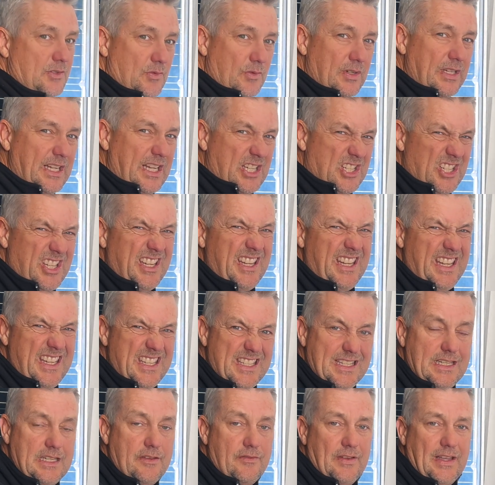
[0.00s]
weren't actually
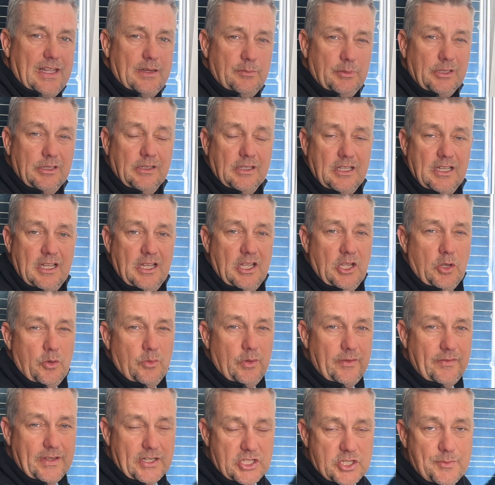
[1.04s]
easily available.
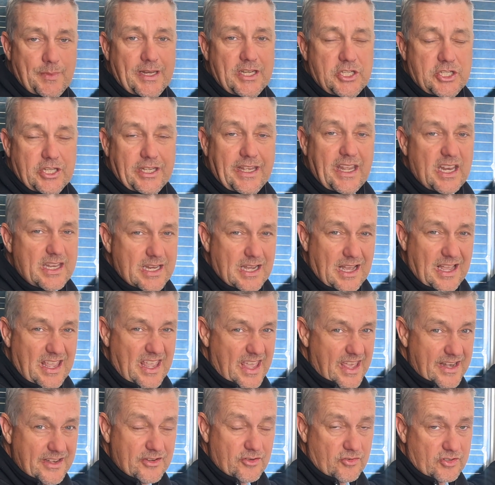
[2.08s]
We've actually managed to get our
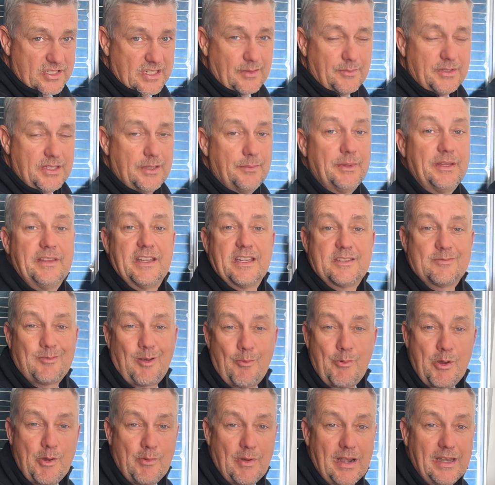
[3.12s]
hand on some of them, and that's why
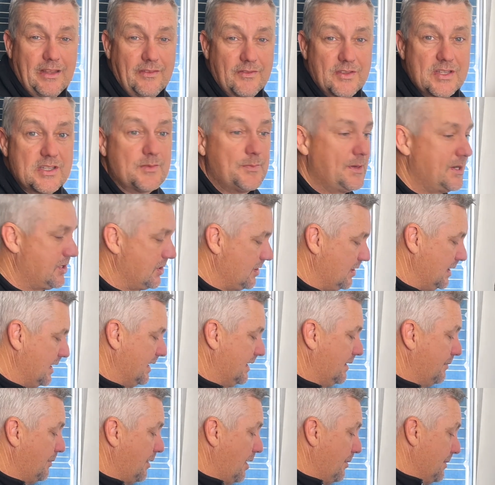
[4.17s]
we're running this special
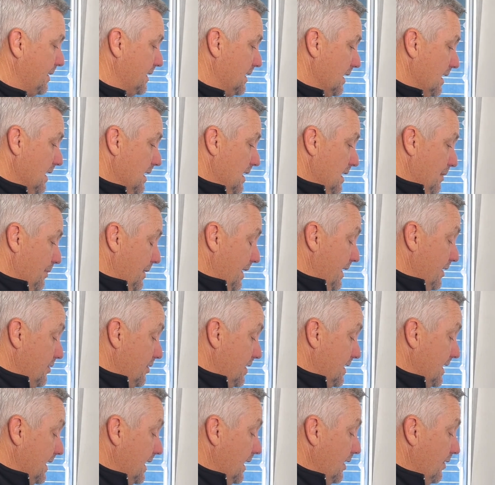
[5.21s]
at the moment. But
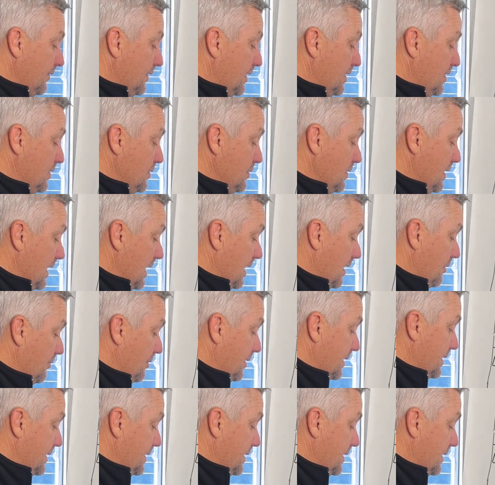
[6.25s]
interestingly, on the 2 kilowatt